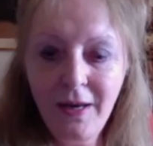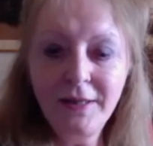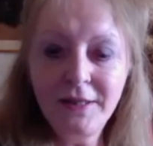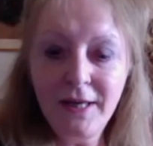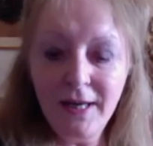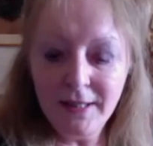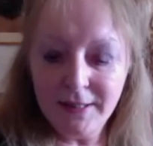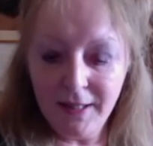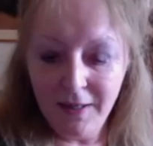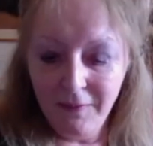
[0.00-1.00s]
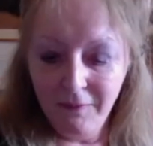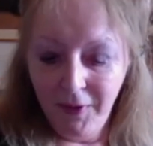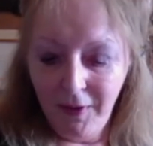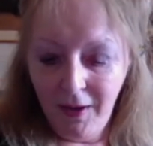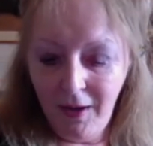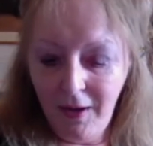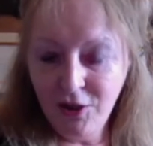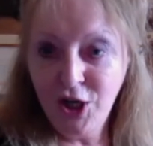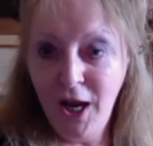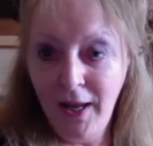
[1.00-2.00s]
In 1980,
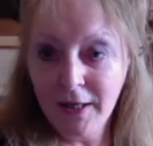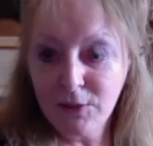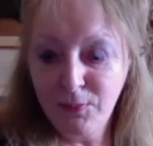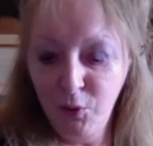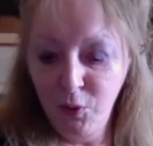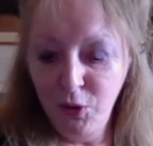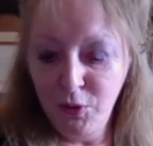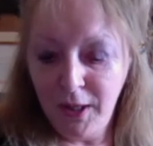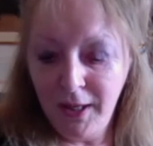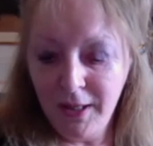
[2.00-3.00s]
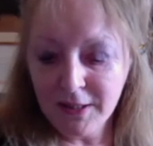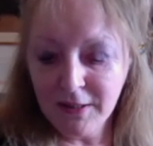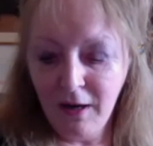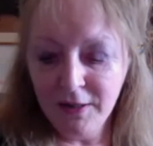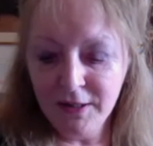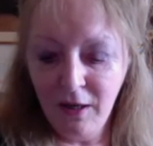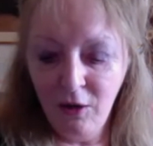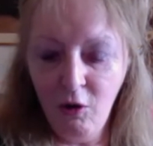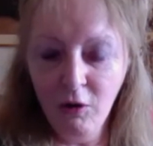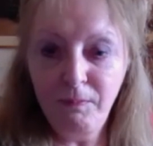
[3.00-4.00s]
Shell Expo UK started a
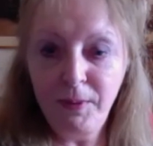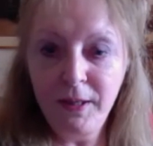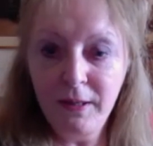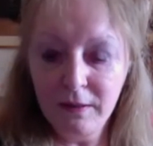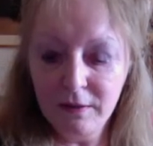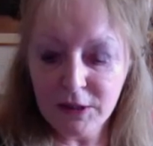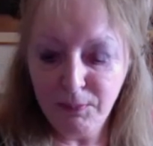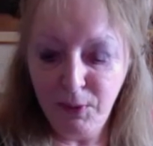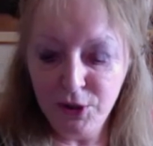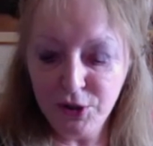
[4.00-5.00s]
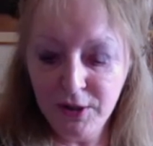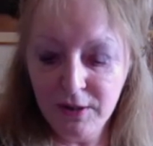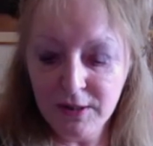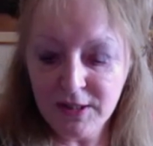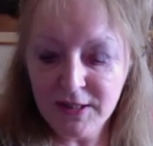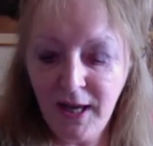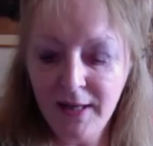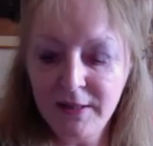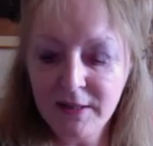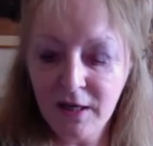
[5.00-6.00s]
long period of sponsoring the
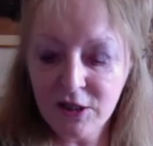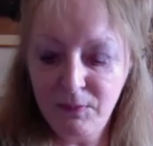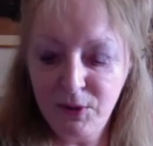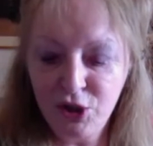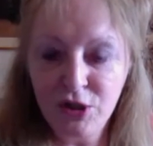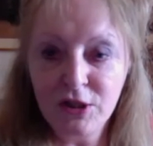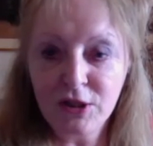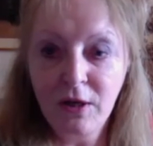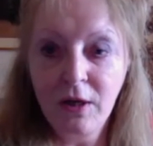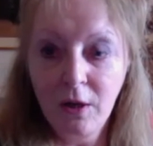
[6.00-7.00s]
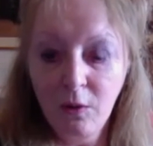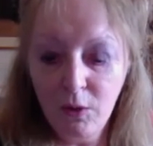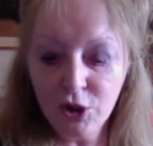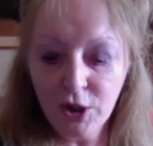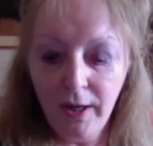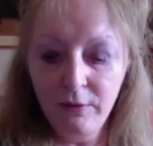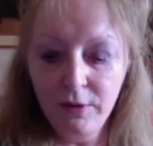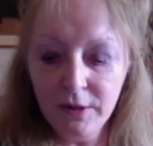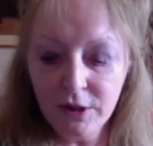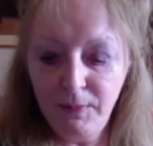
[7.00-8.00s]
Society's exhibitions, which
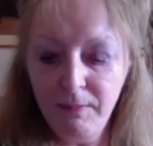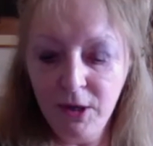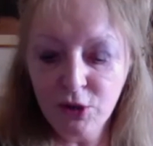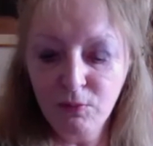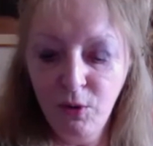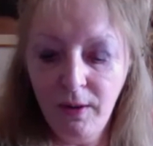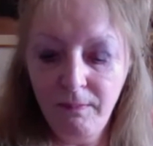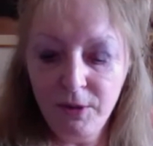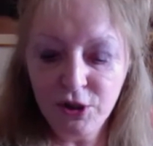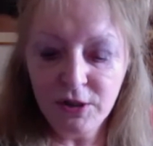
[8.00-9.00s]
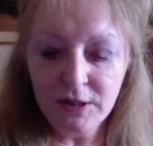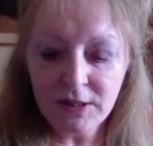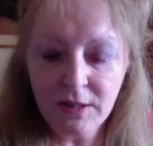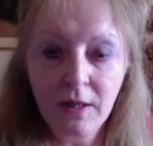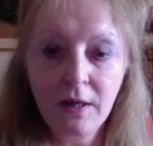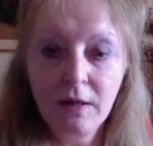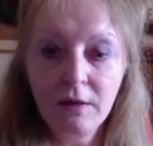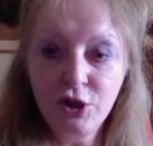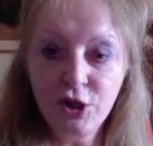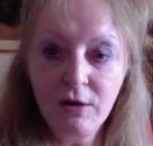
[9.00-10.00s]
allowed it to be much more ambitious.
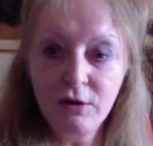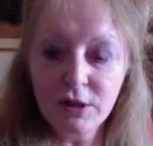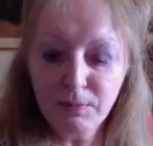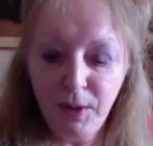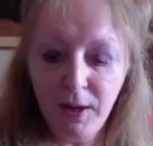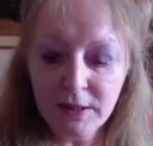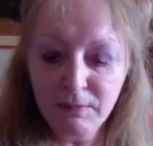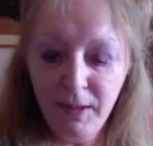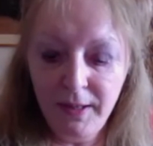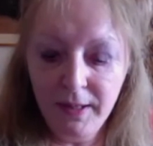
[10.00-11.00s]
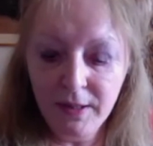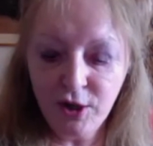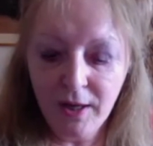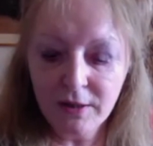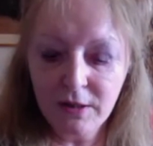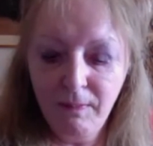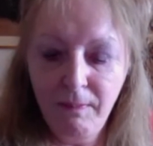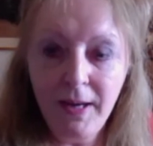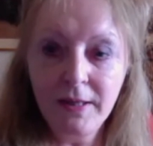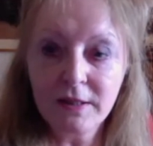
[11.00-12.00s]
The generous prize money attracted
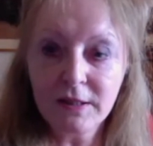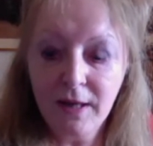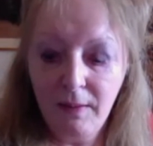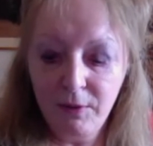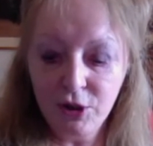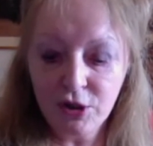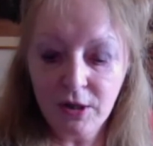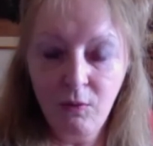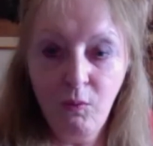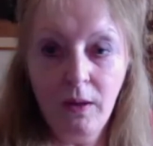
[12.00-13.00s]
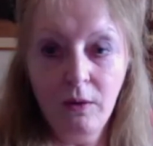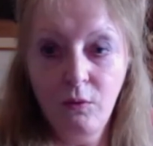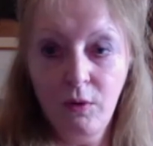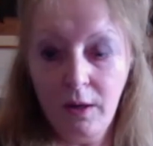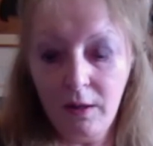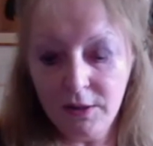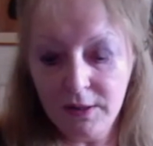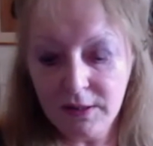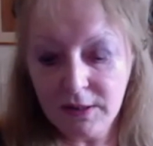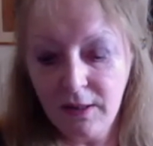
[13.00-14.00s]
many established and well-known
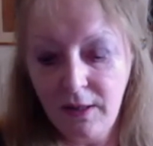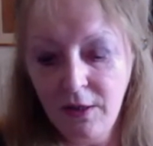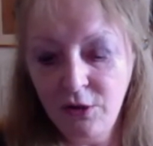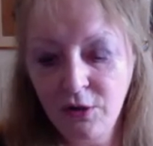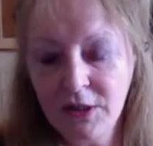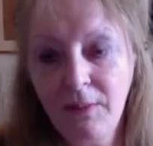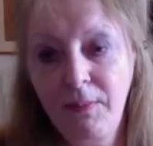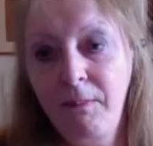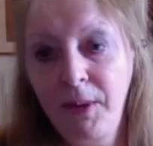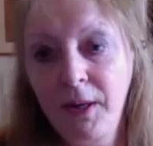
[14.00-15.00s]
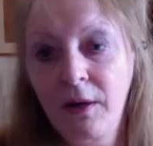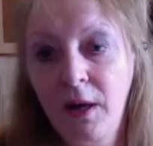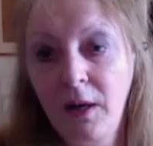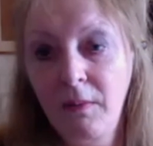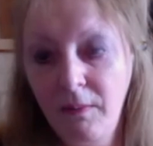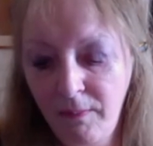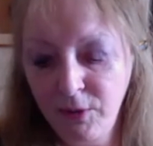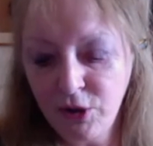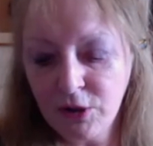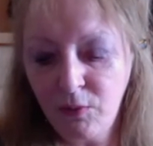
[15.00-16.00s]
artists to exhibit bigger and more
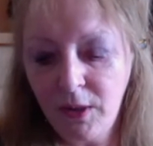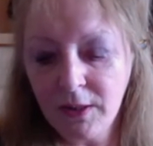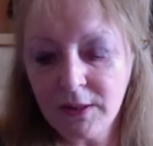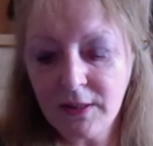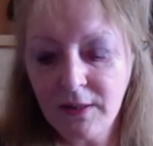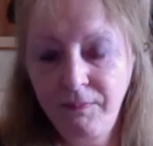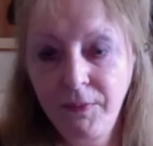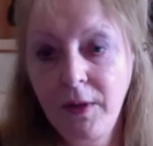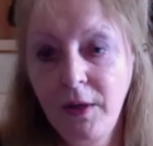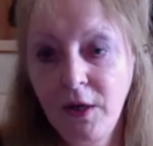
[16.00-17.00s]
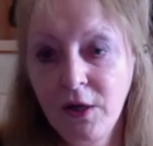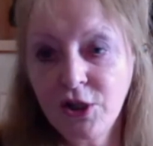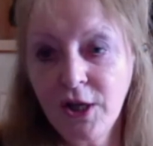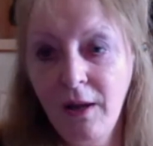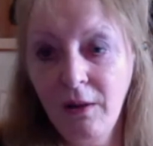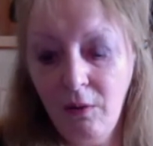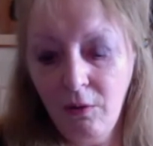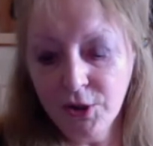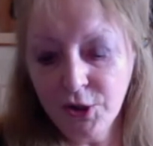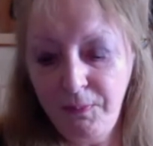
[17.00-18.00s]
ambitious works. Shell
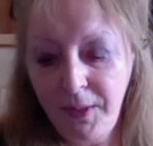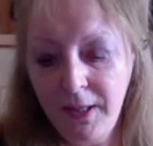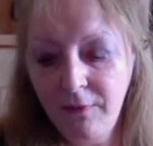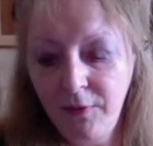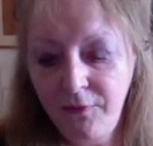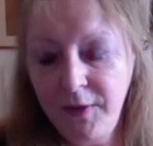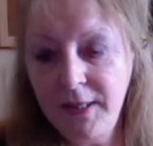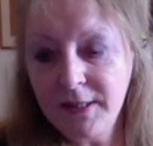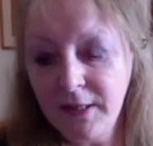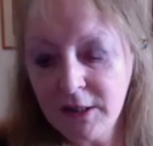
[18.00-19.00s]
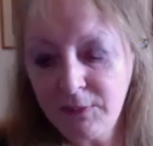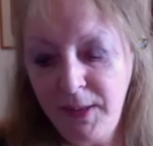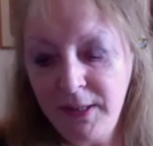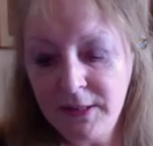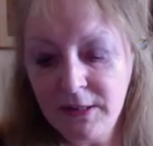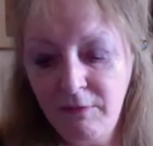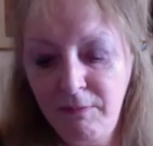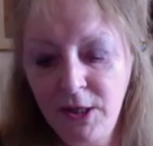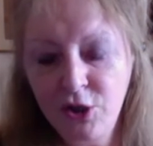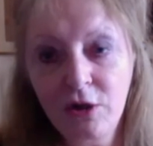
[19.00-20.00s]
also paid for the fees and expenses
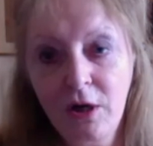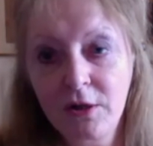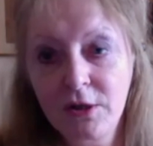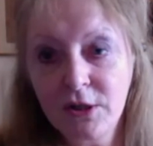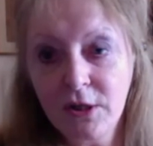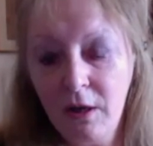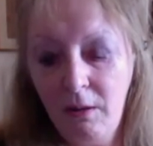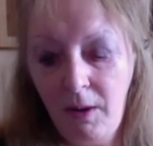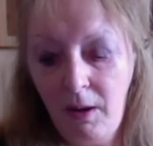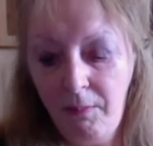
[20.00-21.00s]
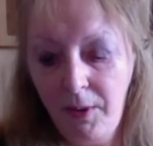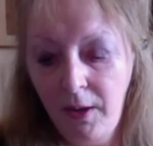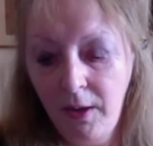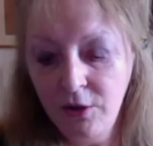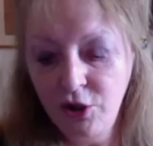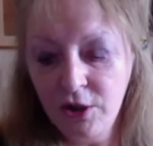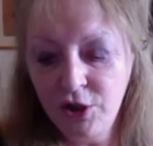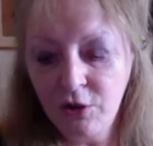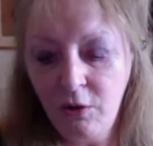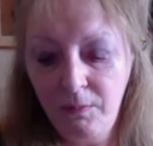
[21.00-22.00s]
of major artists to come up and
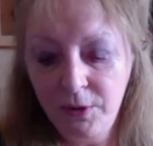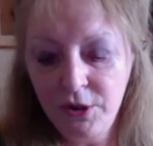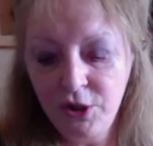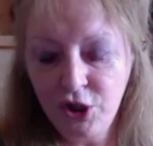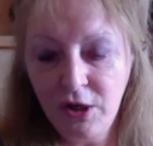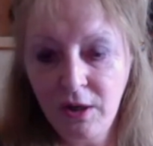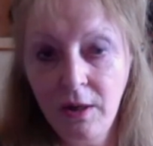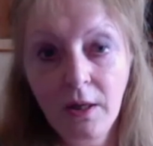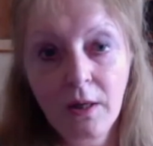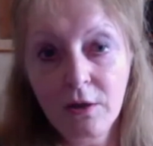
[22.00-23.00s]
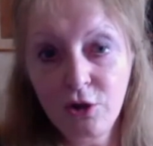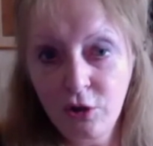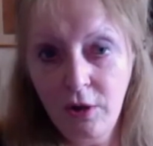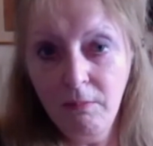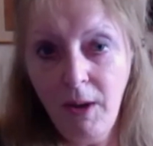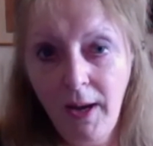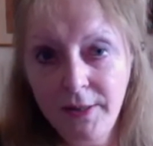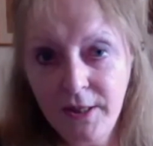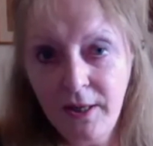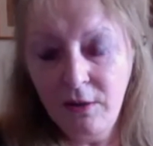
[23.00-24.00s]
judge a competition, and during my